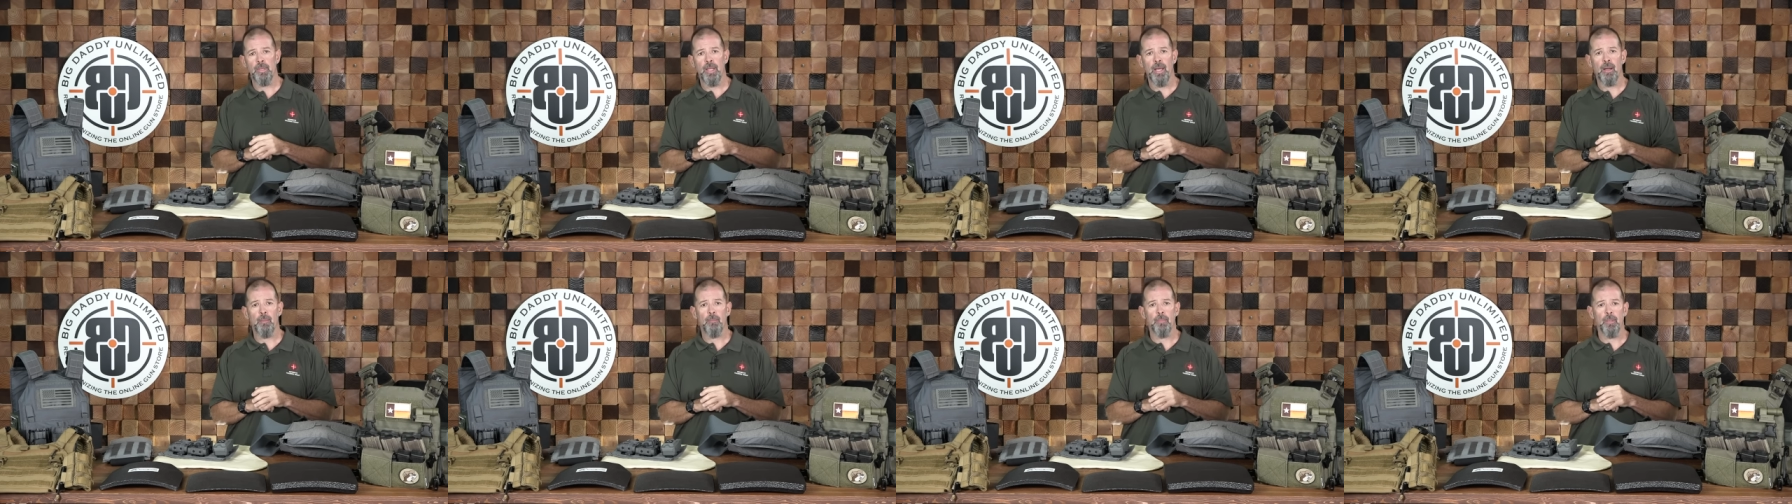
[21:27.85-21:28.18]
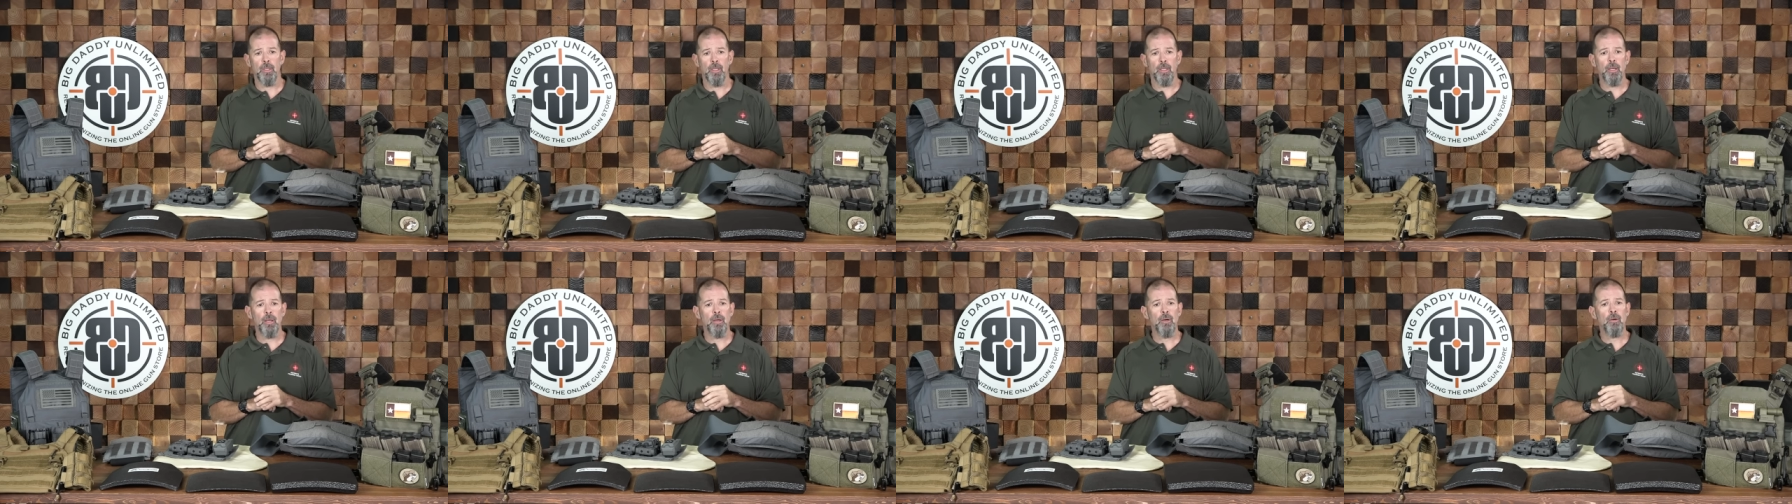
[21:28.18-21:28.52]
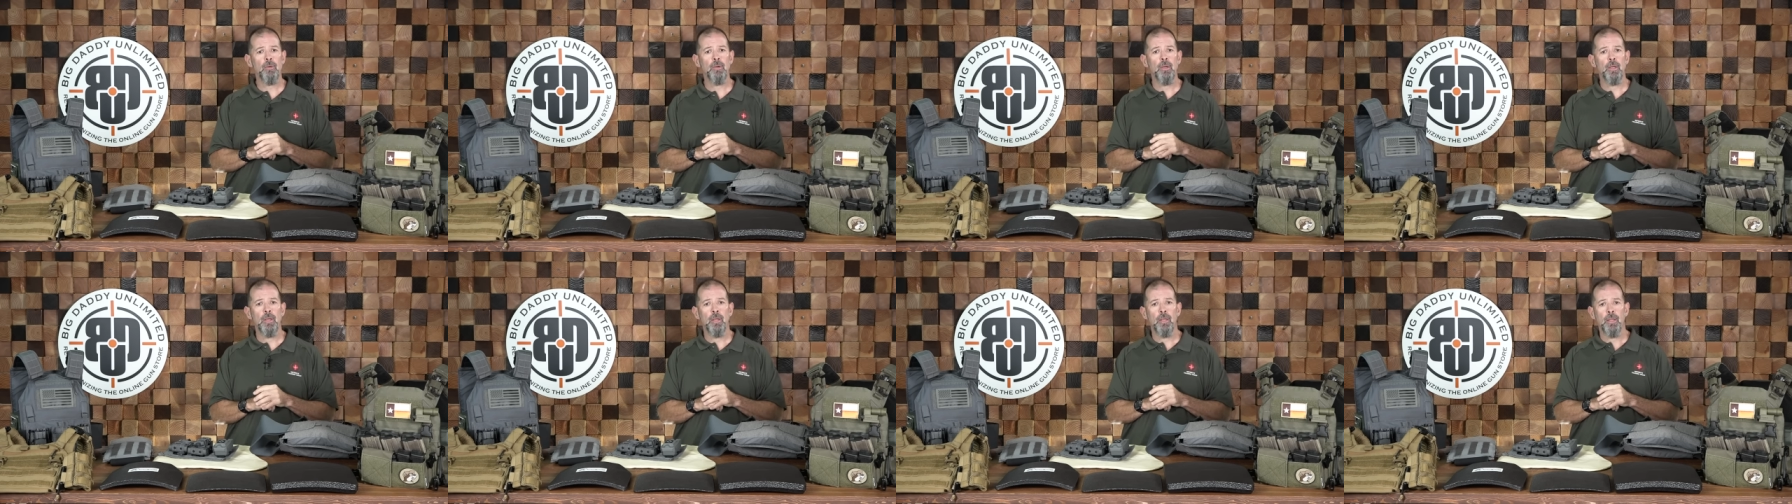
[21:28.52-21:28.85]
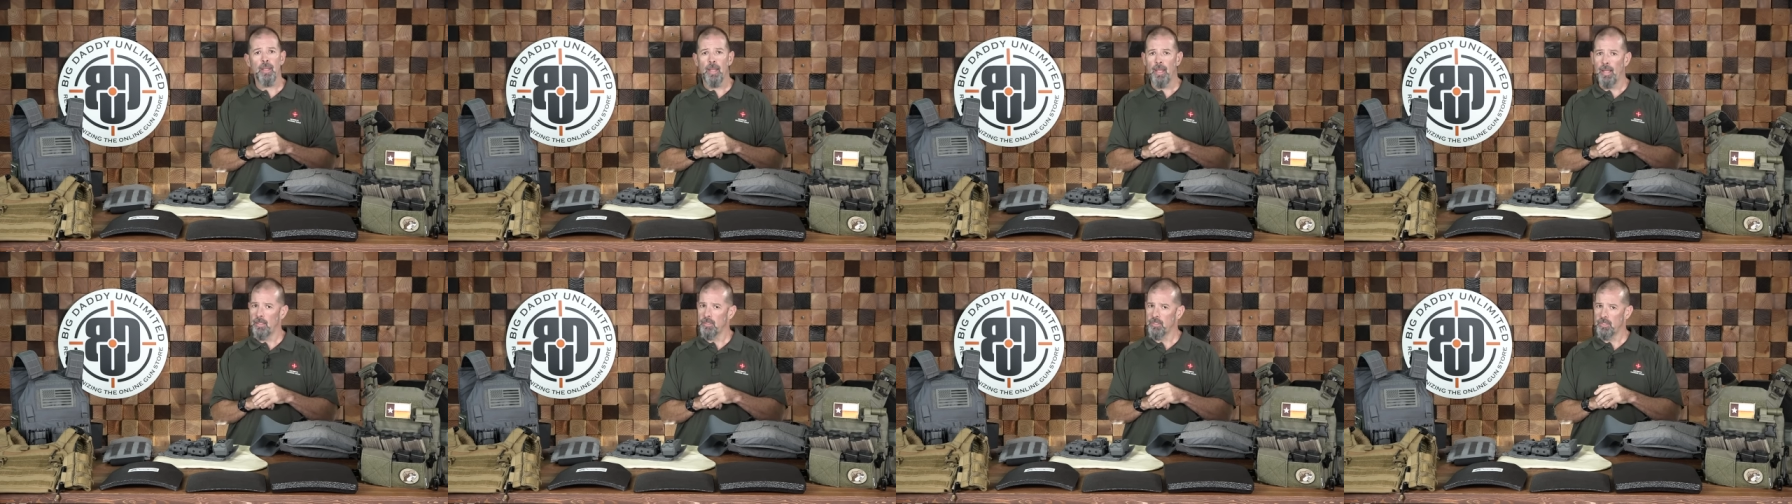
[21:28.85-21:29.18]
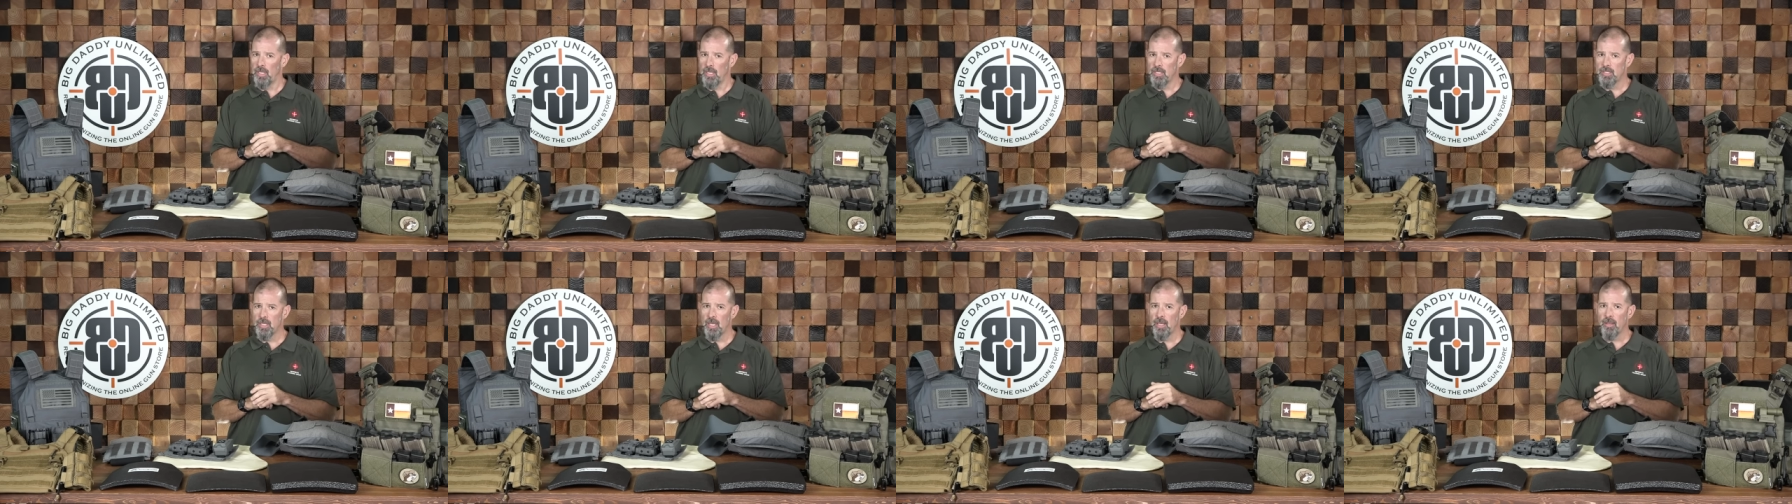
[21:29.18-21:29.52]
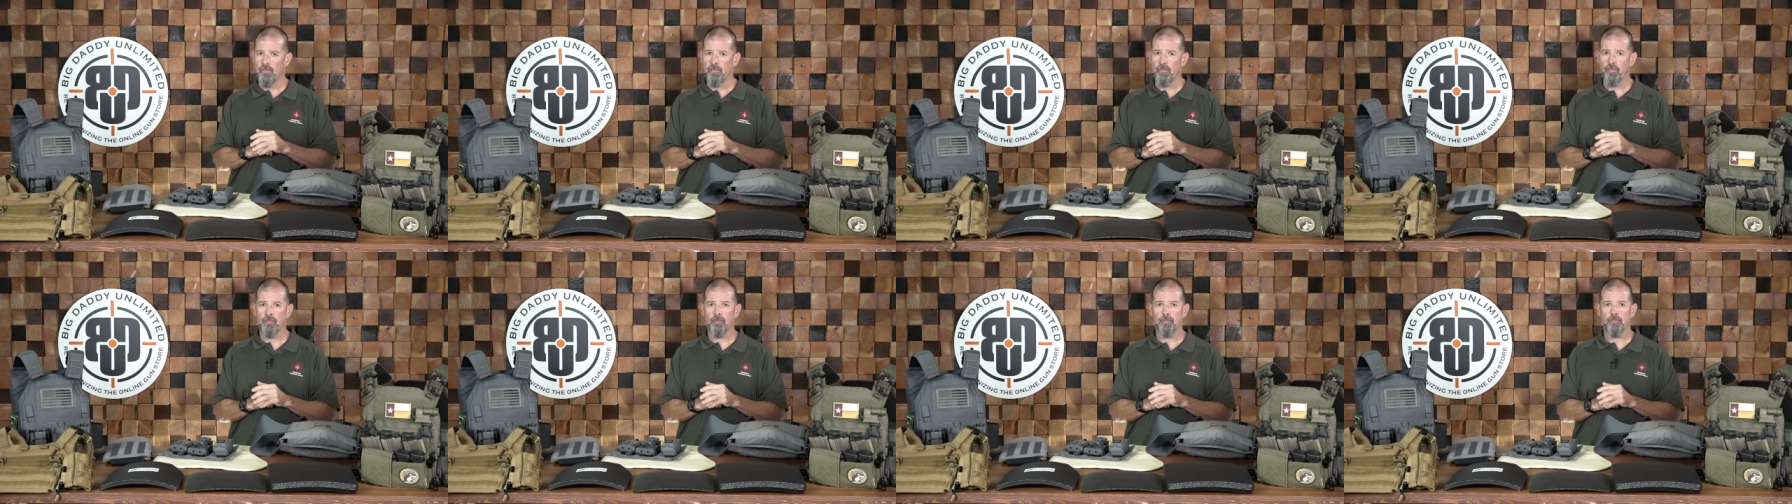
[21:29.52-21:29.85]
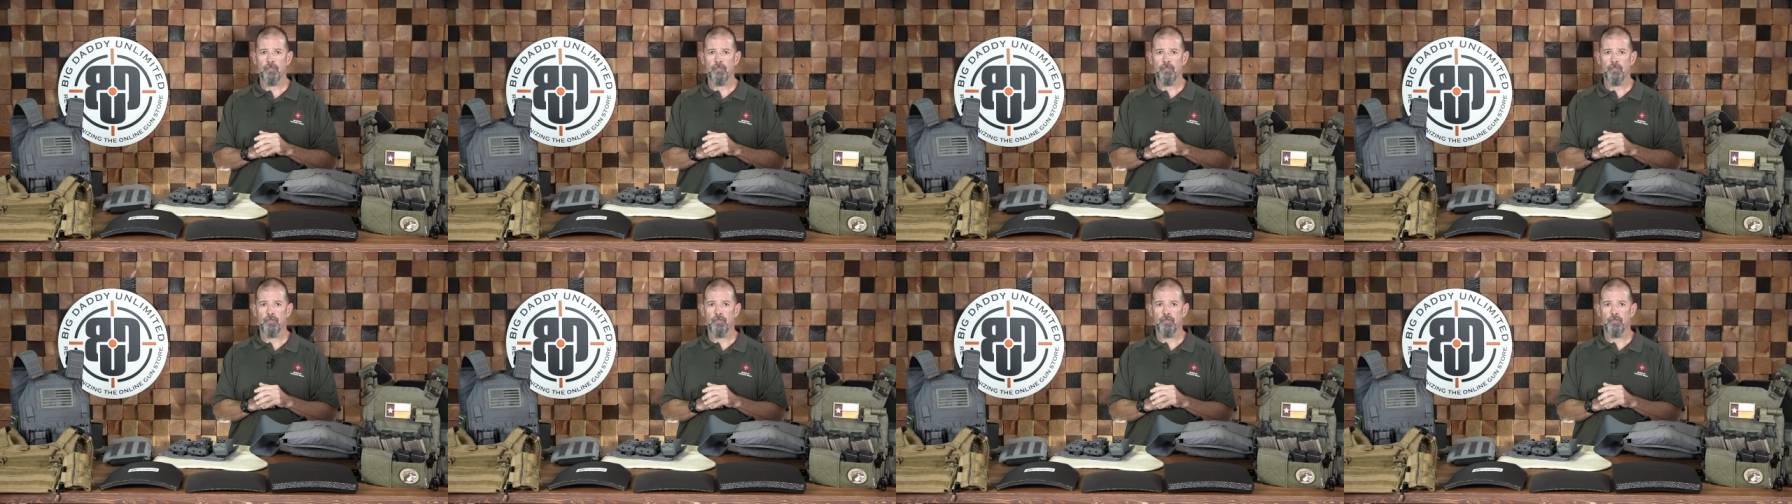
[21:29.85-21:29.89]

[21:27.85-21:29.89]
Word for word: down below and stay safe.